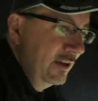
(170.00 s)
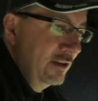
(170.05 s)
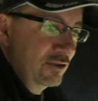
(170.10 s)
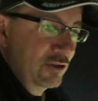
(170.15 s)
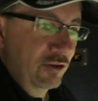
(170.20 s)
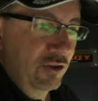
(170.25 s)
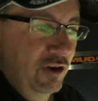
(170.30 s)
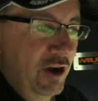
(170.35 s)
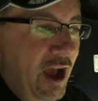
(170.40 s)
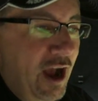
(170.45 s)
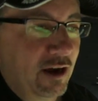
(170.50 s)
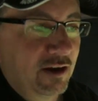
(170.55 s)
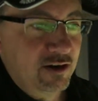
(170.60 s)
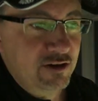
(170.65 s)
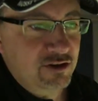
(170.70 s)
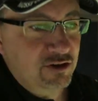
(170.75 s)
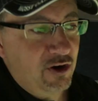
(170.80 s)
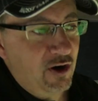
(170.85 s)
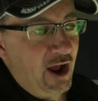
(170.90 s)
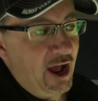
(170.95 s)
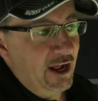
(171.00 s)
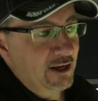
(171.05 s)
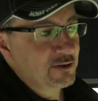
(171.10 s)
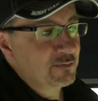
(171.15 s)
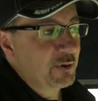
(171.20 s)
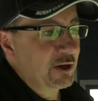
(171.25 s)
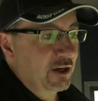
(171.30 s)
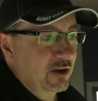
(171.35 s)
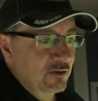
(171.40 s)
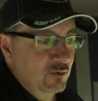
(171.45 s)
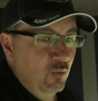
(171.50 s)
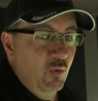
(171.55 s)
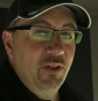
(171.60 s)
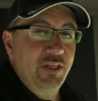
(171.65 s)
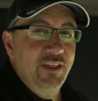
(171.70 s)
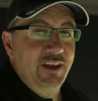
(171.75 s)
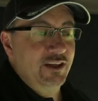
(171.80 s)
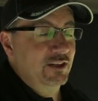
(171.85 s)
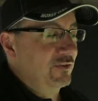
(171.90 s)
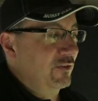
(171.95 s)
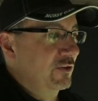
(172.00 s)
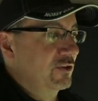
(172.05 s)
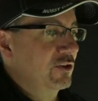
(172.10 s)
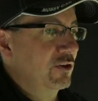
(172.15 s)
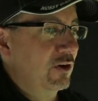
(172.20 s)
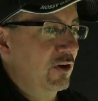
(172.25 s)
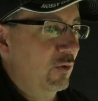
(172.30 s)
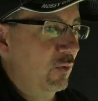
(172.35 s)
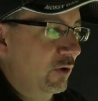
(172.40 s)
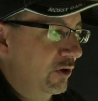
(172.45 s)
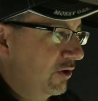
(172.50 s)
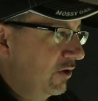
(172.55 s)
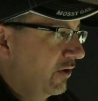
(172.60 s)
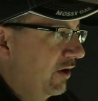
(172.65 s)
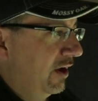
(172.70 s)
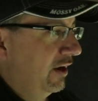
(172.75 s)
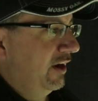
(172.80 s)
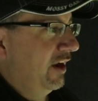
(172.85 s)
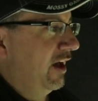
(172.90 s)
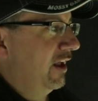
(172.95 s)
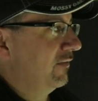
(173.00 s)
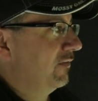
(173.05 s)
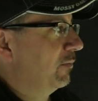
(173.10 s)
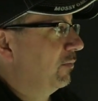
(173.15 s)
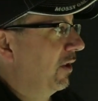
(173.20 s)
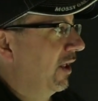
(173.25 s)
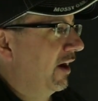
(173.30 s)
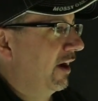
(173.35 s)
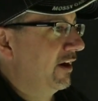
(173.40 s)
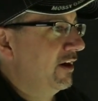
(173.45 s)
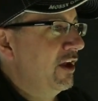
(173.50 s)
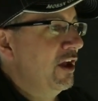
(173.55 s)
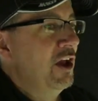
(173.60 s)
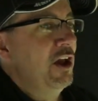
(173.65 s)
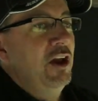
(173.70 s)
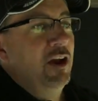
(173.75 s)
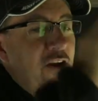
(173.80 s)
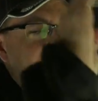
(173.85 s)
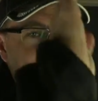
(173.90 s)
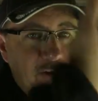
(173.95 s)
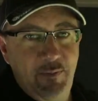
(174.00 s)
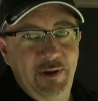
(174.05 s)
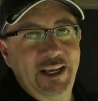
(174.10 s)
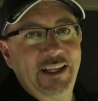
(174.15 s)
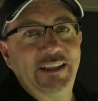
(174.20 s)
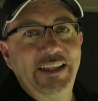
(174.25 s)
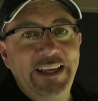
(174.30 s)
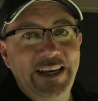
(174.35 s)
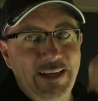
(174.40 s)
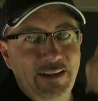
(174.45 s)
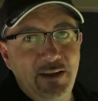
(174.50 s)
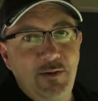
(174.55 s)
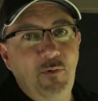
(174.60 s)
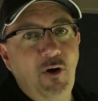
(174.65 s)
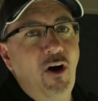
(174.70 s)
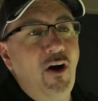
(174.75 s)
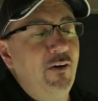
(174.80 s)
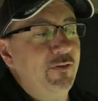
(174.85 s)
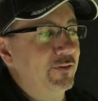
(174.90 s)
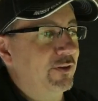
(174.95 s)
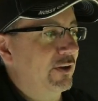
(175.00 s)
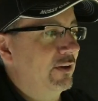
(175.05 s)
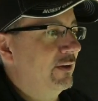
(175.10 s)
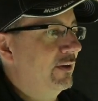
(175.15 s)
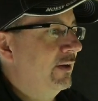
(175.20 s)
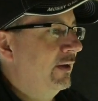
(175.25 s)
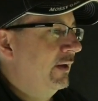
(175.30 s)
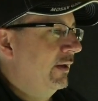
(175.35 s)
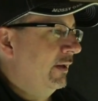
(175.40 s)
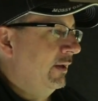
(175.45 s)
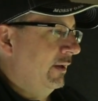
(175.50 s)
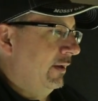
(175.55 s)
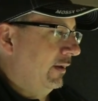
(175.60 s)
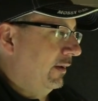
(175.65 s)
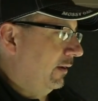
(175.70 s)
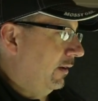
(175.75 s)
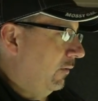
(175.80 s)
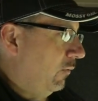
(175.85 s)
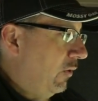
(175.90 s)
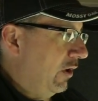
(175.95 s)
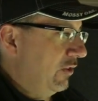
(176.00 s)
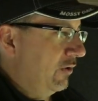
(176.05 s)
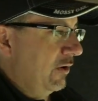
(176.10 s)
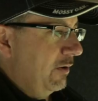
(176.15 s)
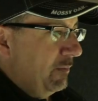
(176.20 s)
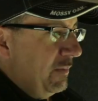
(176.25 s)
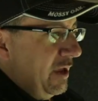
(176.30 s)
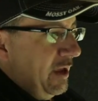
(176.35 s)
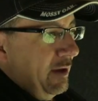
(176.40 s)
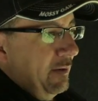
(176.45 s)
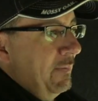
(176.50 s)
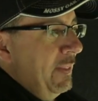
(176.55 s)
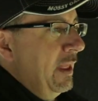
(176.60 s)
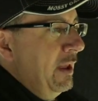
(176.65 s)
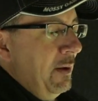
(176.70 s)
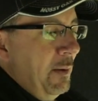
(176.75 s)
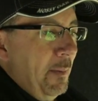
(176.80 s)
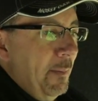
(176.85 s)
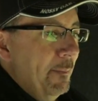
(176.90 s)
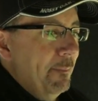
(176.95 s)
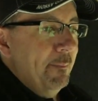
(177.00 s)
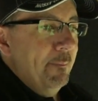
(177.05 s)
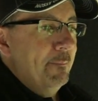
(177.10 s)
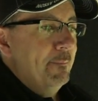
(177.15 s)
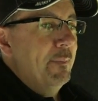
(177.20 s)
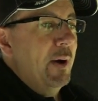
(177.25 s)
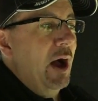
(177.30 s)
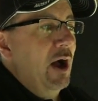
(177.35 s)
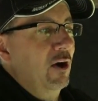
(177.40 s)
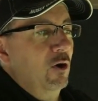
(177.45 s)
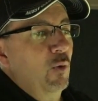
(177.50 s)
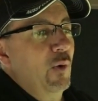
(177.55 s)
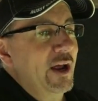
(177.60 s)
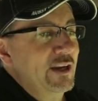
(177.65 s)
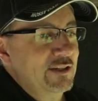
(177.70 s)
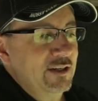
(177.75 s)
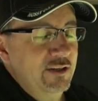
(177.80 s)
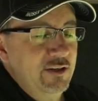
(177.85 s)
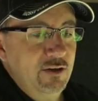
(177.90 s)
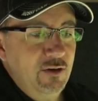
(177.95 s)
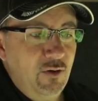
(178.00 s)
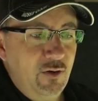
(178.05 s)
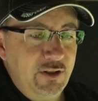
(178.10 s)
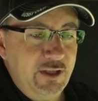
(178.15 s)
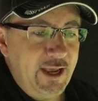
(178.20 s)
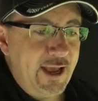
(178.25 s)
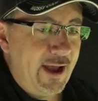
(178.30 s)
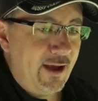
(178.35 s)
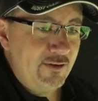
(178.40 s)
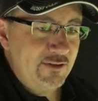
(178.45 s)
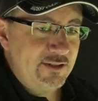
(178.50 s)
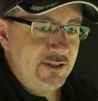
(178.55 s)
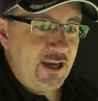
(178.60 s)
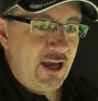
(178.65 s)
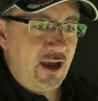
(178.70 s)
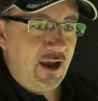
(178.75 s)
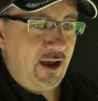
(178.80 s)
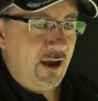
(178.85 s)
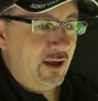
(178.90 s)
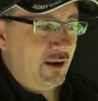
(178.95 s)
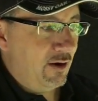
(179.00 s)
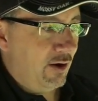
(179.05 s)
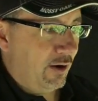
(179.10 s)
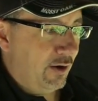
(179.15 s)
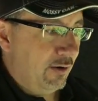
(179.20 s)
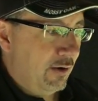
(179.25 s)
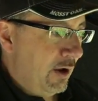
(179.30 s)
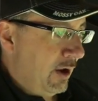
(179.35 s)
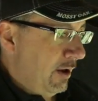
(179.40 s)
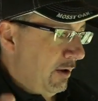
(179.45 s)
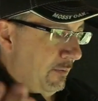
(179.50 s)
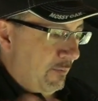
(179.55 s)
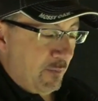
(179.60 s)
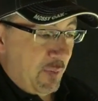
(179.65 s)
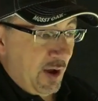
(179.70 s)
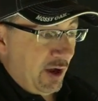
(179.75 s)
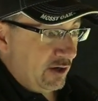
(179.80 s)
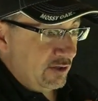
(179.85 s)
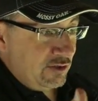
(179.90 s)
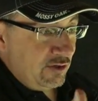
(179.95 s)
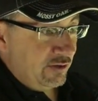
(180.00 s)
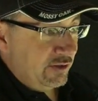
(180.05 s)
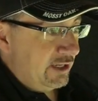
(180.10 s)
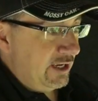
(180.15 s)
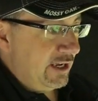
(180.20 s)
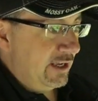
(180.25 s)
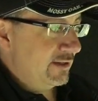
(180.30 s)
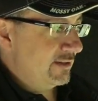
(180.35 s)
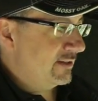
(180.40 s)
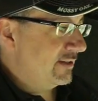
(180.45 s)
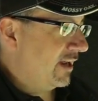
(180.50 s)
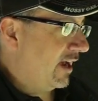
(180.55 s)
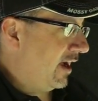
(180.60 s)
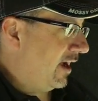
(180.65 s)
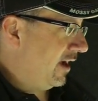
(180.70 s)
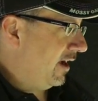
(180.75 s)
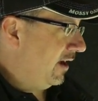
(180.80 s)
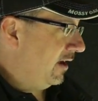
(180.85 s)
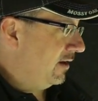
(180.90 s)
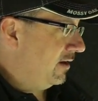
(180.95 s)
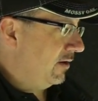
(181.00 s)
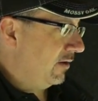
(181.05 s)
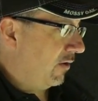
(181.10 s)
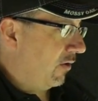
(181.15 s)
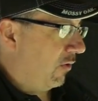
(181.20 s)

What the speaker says: so they're not going to scratch, because one thing's for sure, when you're hunting out of a blind, you're going to be cleaning them often. Whether it be bug residue on the outside, or bugs on the inside,